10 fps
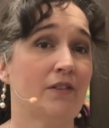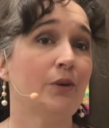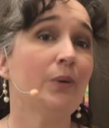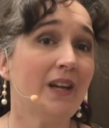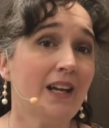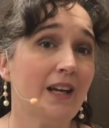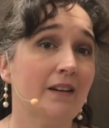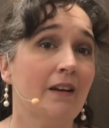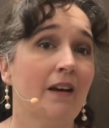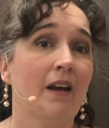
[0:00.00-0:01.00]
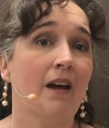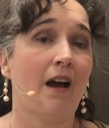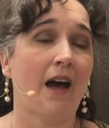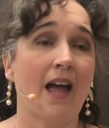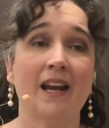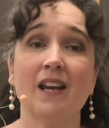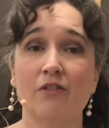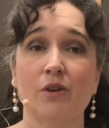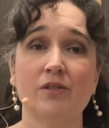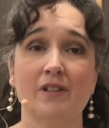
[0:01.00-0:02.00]
you need any of
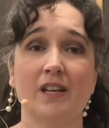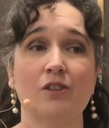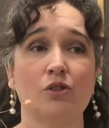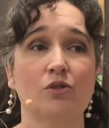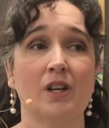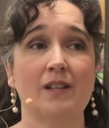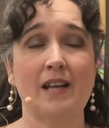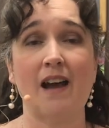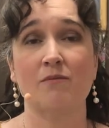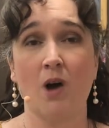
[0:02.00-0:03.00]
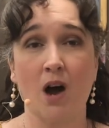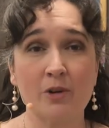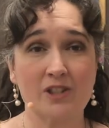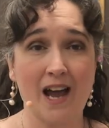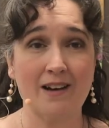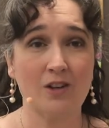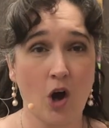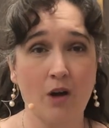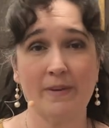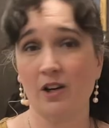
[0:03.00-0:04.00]
those things, you just have mom or dad
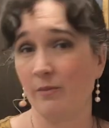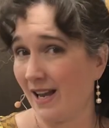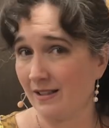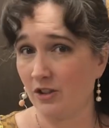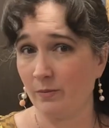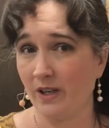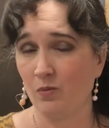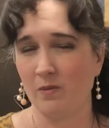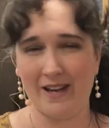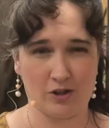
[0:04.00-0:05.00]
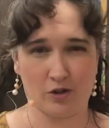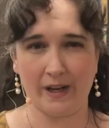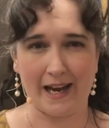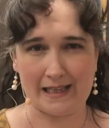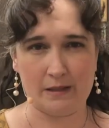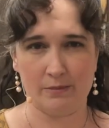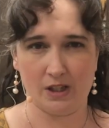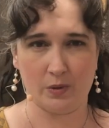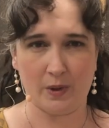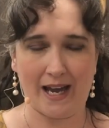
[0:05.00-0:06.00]
call me or message me and we'll make sure we get them to
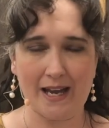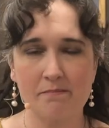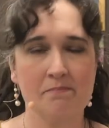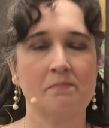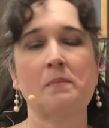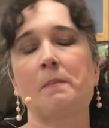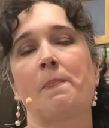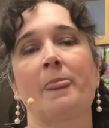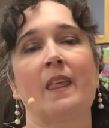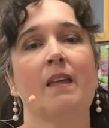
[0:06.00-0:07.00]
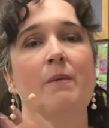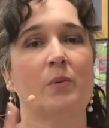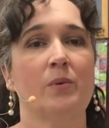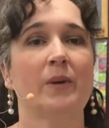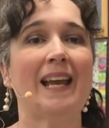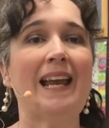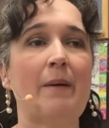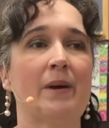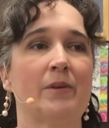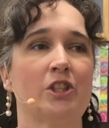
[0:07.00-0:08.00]
you, okay? But when we get
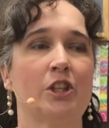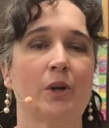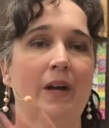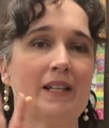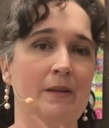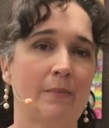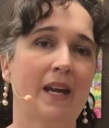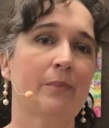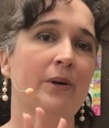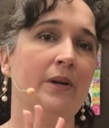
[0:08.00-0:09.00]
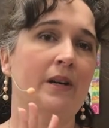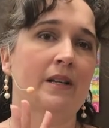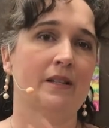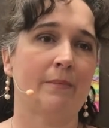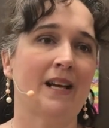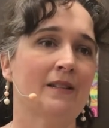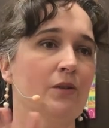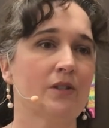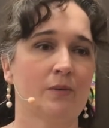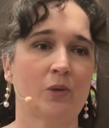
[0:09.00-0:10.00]
up, I want you to go get some paper, some
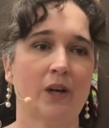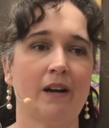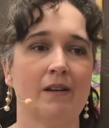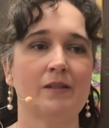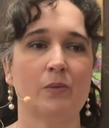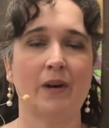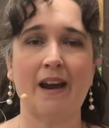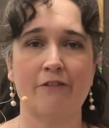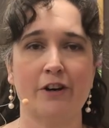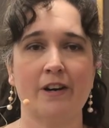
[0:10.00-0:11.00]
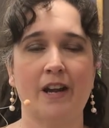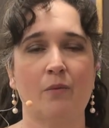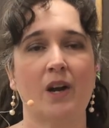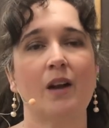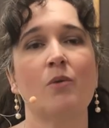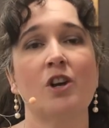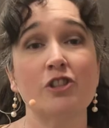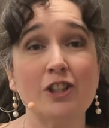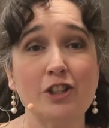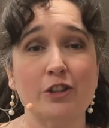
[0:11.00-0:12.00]
pencils, some crayons, whatever. And what I want
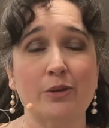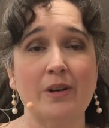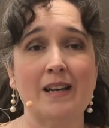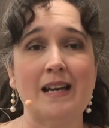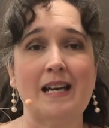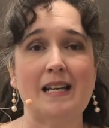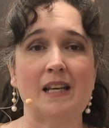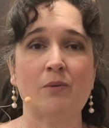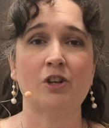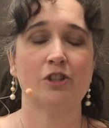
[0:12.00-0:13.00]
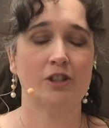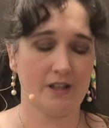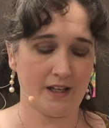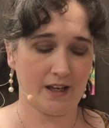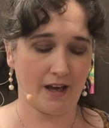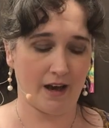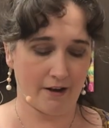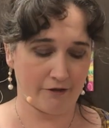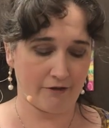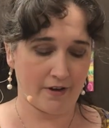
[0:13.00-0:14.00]
you to do is I want you to think
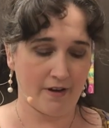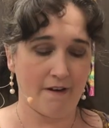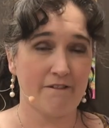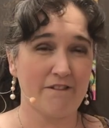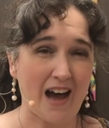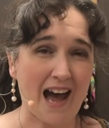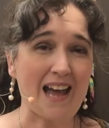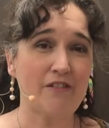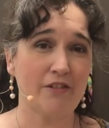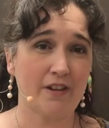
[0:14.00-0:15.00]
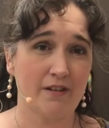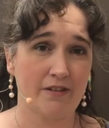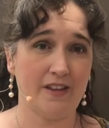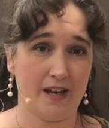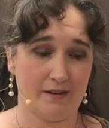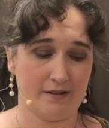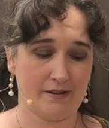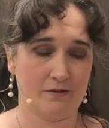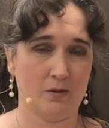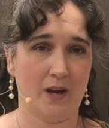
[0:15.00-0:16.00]
of 5
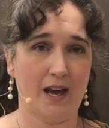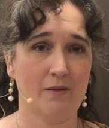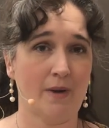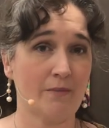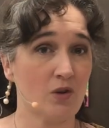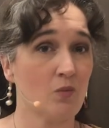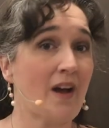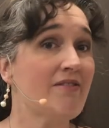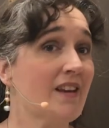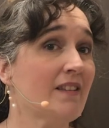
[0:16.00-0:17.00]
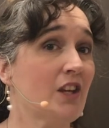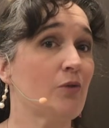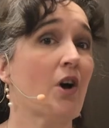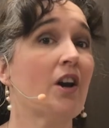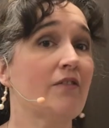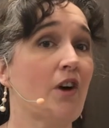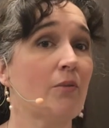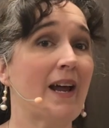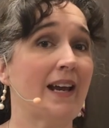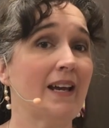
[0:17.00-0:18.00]
things, okay? Remember the one thing that you thought of
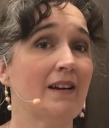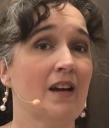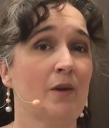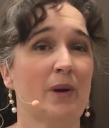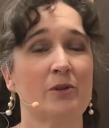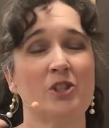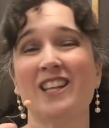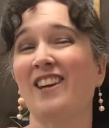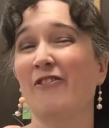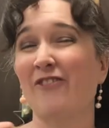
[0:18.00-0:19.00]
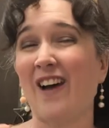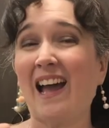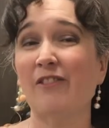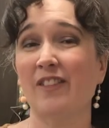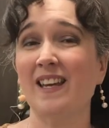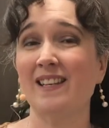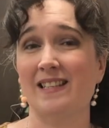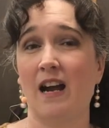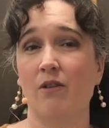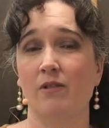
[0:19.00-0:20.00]
already, but I want you to think of 5 things
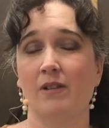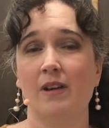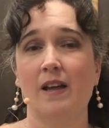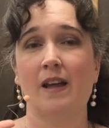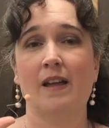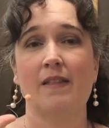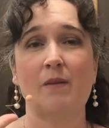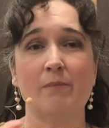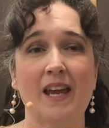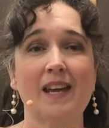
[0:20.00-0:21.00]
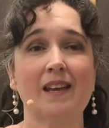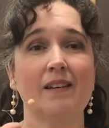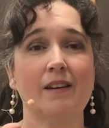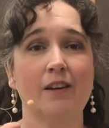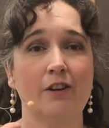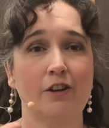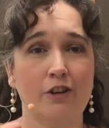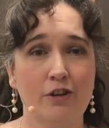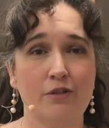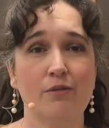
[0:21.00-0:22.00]
now that make
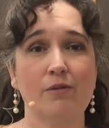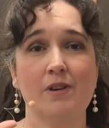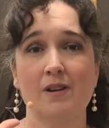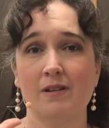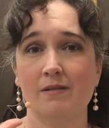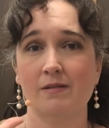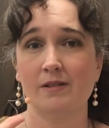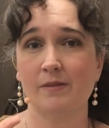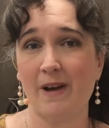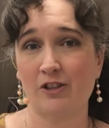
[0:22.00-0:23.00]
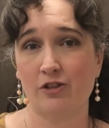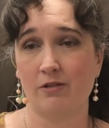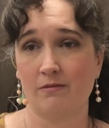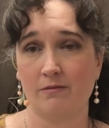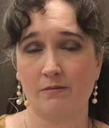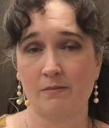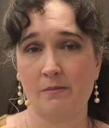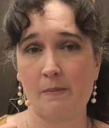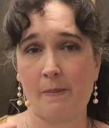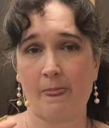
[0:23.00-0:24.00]
you special.
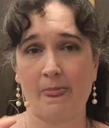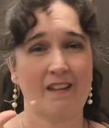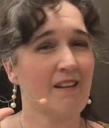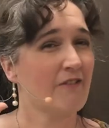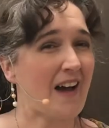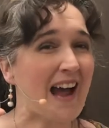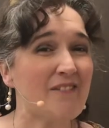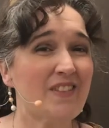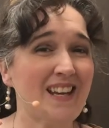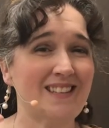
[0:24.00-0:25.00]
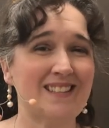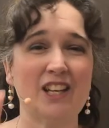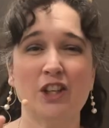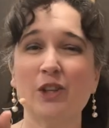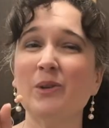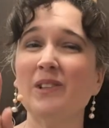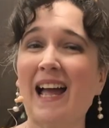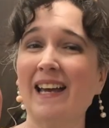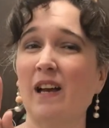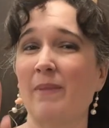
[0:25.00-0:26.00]
5 things that you
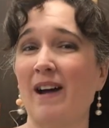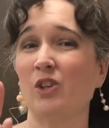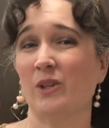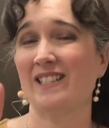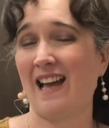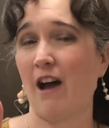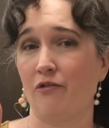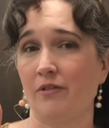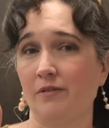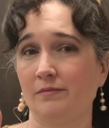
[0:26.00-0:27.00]
like about yourself.